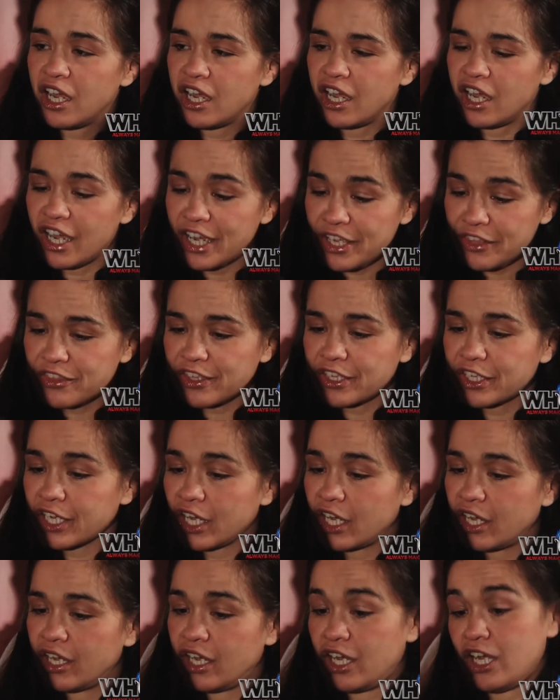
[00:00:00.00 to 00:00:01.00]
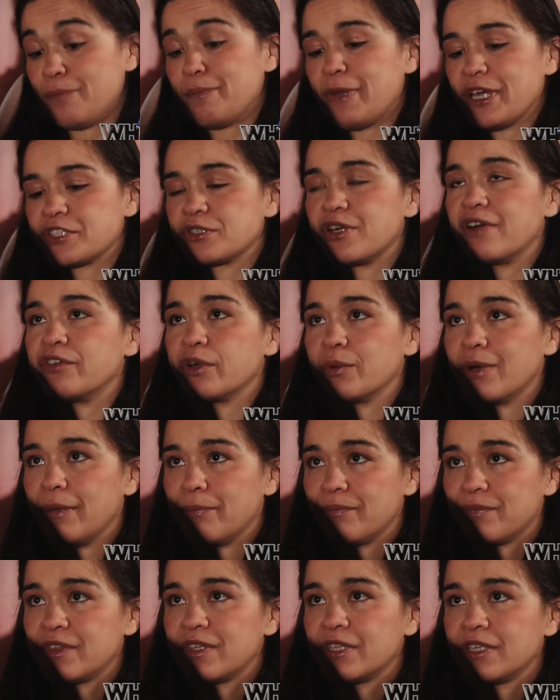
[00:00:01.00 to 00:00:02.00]
I think I'm better everywhere.
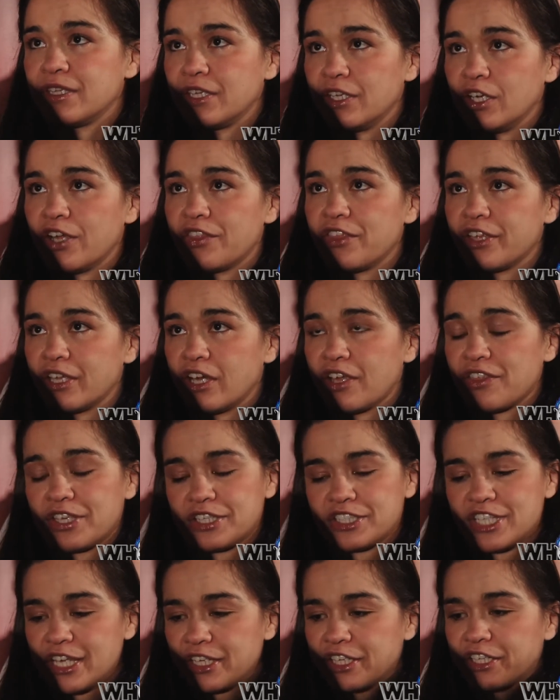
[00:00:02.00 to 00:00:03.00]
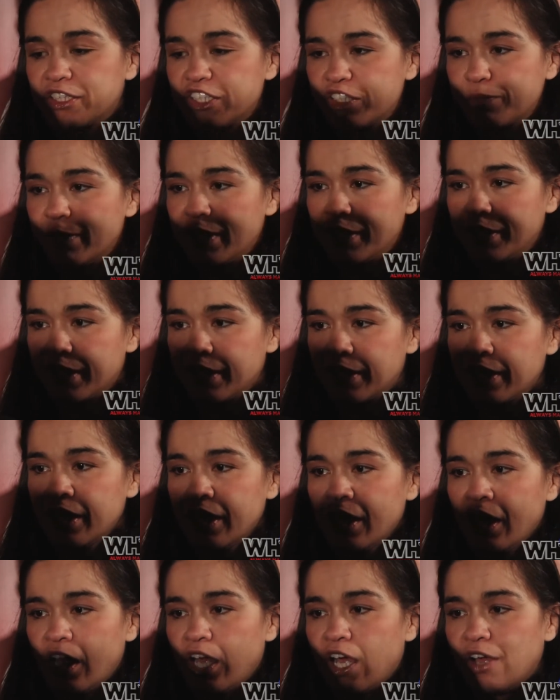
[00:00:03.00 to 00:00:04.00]
You know, I think technically speaking,
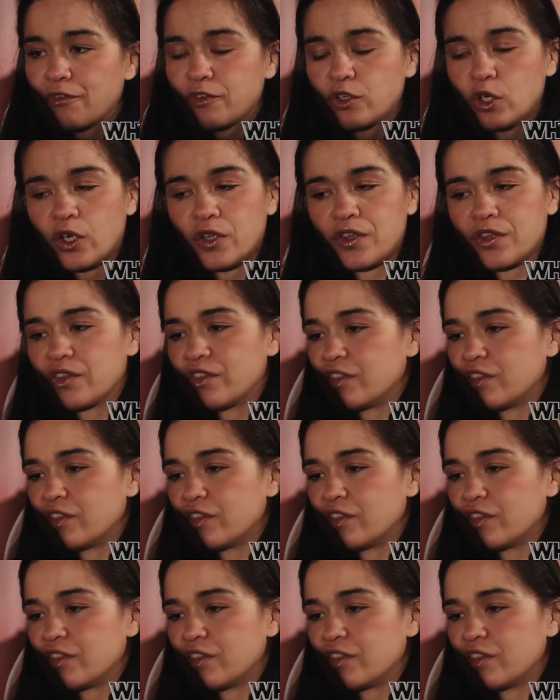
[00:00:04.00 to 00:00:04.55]
I've got